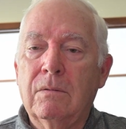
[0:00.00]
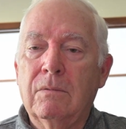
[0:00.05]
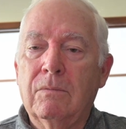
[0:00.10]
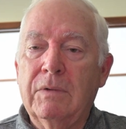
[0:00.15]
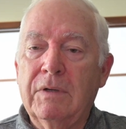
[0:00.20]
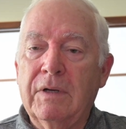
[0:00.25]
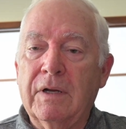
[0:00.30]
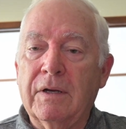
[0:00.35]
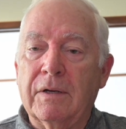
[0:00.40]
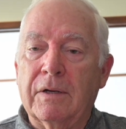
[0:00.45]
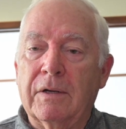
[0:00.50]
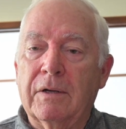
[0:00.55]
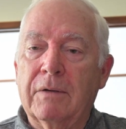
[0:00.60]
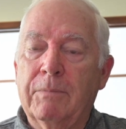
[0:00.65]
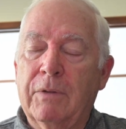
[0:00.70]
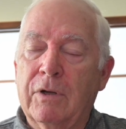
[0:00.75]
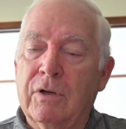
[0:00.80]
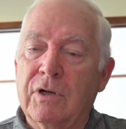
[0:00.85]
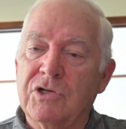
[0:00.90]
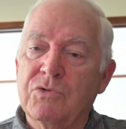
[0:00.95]
We didn't,
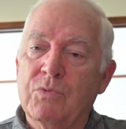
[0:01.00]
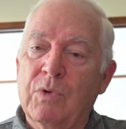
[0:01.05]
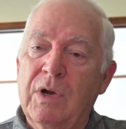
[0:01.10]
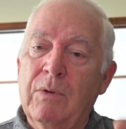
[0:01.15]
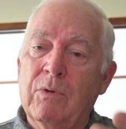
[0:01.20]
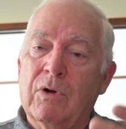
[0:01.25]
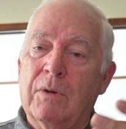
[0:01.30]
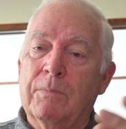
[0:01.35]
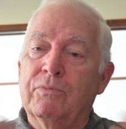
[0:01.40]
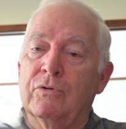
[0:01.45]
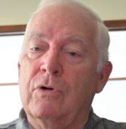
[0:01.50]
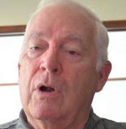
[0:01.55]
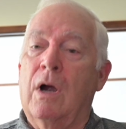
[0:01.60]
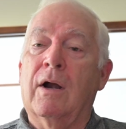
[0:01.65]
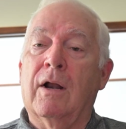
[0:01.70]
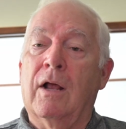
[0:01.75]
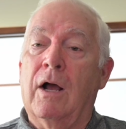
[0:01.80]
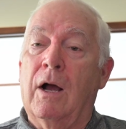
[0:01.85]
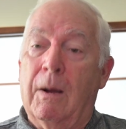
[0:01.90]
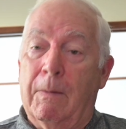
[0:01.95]
because we were
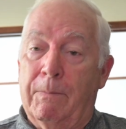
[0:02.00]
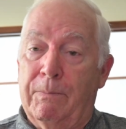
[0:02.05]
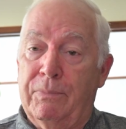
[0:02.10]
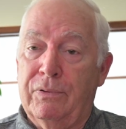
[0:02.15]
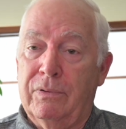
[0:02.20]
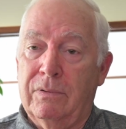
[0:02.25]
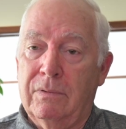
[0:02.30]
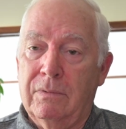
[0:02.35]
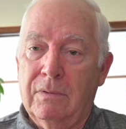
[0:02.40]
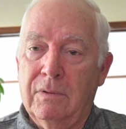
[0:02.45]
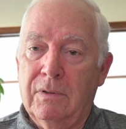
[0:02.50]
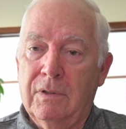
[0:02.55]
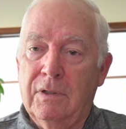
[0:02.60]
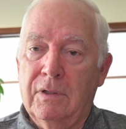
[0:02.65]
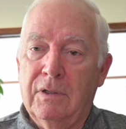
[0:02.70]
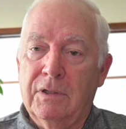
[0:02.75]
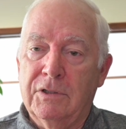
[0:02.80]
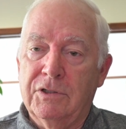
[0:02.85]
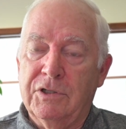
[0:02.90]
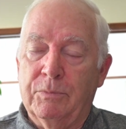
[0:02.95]
brought up
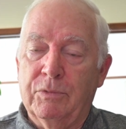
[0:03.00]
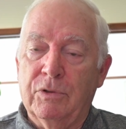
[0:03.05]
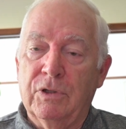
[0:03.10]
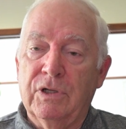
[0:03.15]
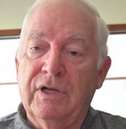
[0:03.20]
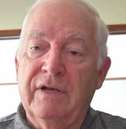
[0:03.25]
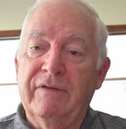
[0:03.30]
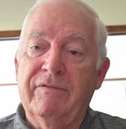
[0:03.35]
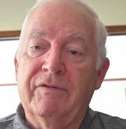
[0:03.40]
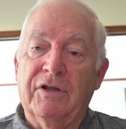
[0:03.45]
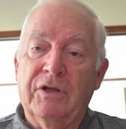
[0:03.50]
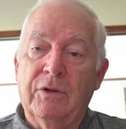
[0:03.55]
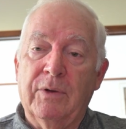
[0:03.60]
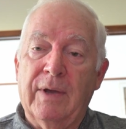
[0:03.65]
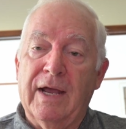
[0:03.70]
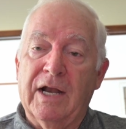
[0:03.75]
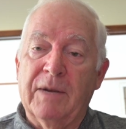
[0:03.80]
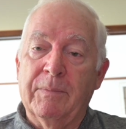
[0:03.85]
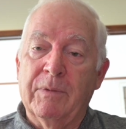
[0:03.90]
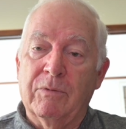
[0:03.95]
to believe that
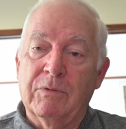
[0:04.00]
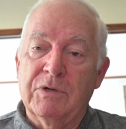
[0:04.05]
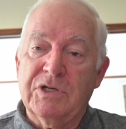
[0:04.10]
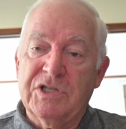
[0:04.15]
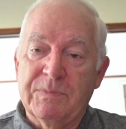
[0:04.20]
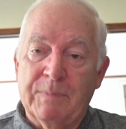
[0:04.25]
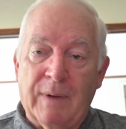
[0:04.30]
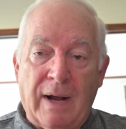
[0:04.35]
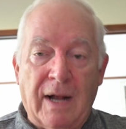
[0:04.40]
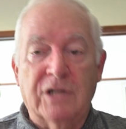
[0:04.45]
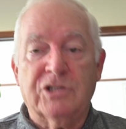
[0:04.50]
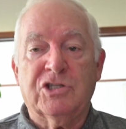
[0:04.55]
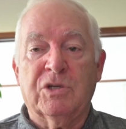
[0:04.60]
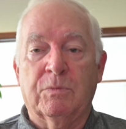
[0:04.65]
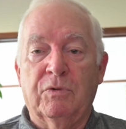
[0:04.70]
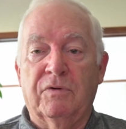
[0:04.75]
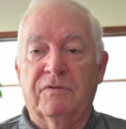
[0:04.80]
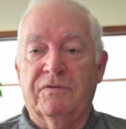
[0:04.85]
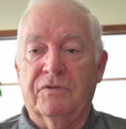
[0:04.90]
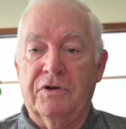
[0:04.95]
you had to be
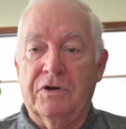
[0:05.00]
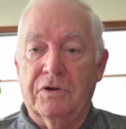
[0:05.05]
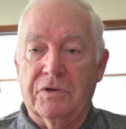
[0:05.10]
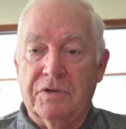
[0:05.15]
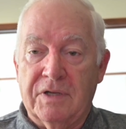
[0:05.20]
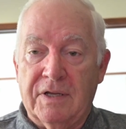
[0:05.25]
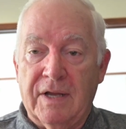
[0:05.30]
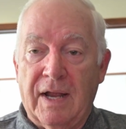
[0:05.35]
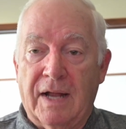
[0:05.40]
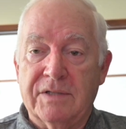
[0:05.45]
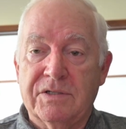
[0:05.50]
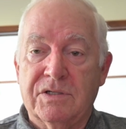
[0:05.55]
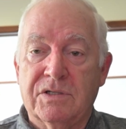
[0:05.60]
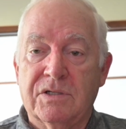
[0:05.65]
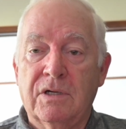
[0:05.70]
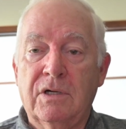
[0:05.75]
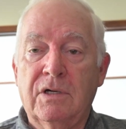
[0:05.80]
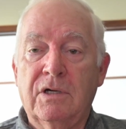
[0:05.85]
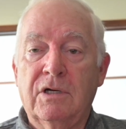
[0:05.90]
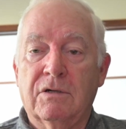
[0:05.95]
responsible for your
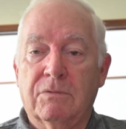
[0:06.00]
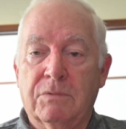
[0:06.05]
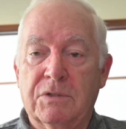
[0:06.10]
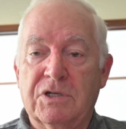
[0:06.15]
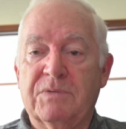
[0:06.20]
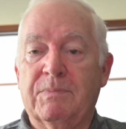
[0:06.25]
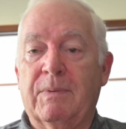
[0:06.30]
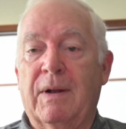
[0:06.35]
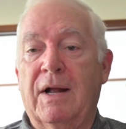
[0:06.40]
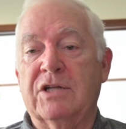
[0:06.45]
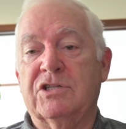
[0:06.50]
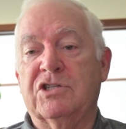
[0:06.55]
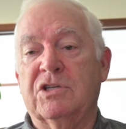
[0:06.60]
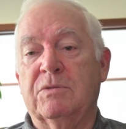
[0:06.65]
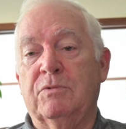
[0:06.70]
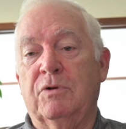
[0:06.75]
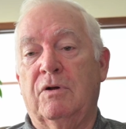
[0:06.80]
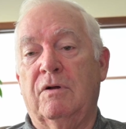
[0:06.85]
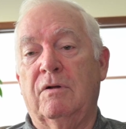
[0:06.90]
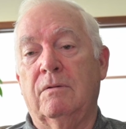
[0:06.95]
debts,
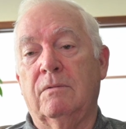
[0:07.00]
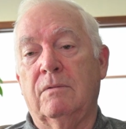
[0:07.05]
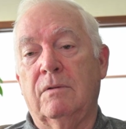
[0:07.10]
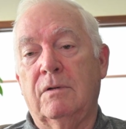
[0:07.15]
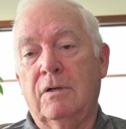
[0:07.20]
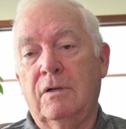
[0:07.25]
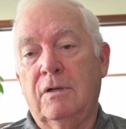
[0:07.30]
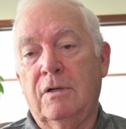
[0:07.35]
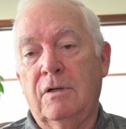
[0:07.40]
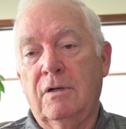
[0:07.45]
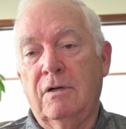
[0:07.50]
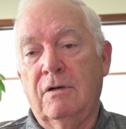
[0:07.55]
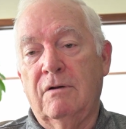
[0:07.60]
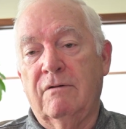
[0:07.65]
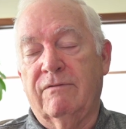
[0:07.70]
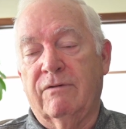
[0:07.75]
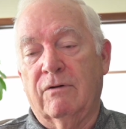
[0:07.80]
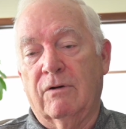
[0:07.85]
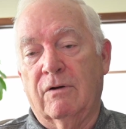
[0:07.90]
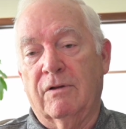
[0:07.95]
responsible
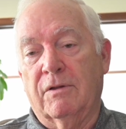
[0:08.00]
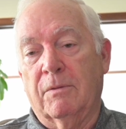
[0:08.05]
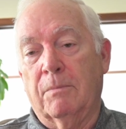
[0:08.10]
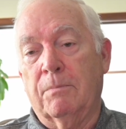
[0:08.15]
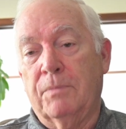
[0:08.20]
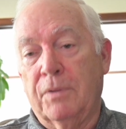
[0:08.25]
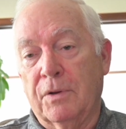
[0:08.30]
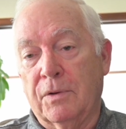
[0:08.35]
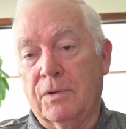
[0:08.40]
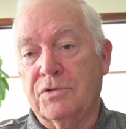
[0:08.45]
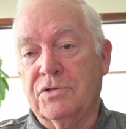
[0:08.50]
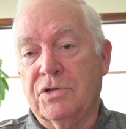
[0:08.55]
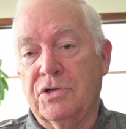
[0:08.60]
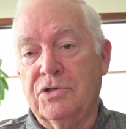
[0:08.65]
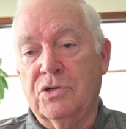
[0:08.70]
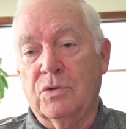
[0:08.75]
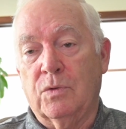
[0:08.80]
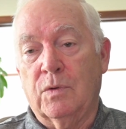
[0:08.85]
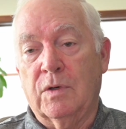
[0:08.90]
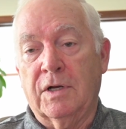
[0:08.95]
for the bills
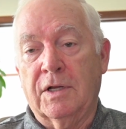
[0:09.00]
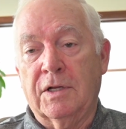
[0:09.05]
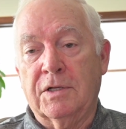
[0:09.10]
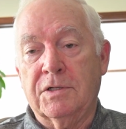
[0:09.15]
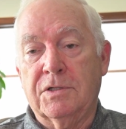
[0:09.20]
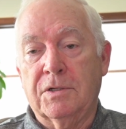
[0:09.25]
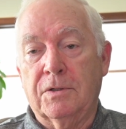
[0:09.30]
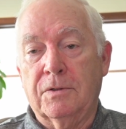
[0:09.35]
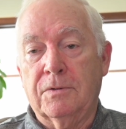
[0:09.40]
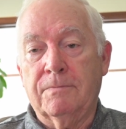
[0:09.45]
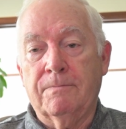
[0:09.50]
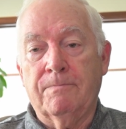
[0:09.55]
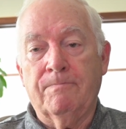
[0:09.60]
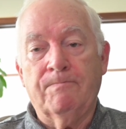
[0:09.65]
that you went into.